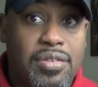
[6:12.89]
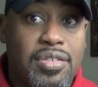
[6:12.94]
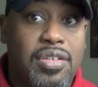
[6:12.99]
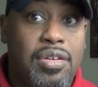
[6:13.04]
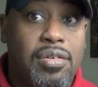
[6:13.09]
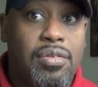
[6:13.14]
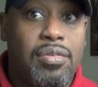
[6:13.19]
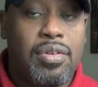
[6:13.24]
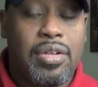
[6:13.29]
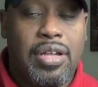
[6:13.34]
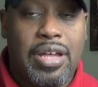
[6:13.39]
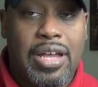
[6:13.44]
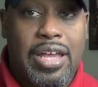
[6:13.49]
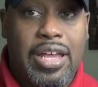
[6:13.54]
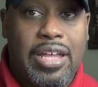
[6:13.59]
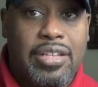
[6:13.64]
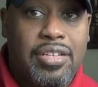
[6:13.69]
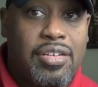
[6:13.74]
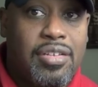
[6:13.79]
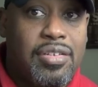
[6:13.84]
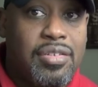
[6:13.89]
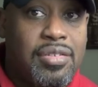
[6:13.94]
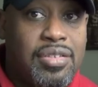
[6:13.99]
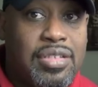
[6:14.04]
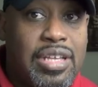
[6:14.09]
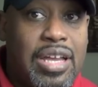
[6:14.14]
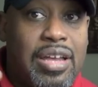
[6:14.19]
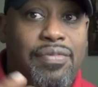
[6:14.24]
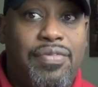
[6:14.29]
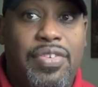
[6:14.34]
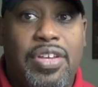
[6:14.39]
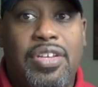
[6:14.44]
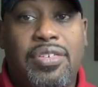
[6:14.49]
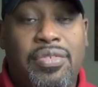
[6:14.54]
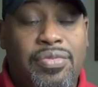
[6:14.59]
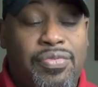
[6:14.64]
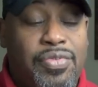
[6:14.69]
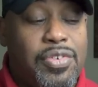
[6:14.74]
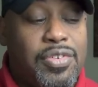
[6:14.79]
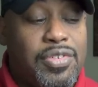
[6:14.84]
So I had to
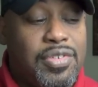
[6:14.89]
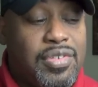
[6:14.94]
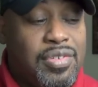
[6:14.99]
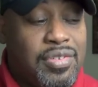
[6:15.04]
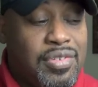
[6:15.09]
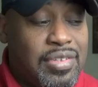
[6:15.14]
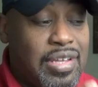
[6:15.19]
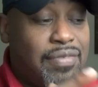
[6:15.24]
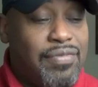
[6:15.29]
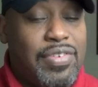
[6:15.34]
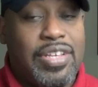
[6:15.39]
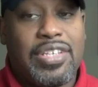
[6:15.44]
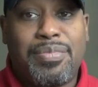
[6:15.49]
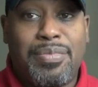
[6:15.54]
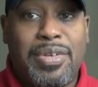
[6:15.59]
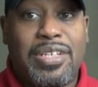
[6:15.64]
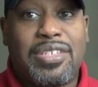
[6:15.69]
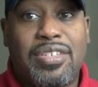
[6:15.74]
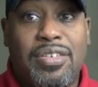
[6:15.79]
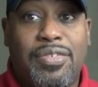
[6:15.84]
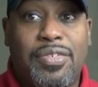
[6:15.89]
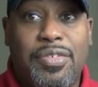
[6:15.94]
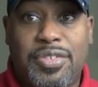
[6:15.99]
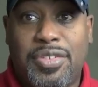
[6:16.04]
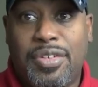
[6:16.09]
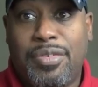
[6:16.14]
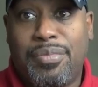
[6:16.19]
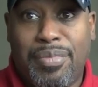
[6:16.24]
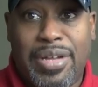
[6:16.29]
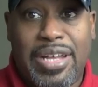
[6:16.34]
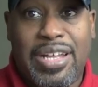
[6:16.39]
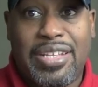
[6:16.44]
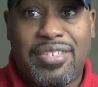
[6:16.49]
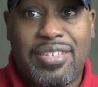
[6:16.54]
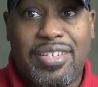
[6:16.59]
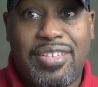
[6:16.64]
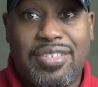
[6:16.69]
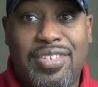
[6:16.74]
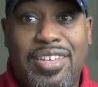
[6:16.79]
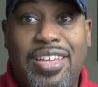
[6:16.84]
divest, divest myself of certain
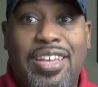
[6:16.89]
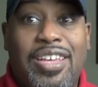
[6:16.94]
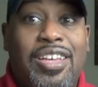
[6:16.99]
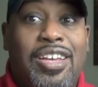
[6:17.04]
mindsets,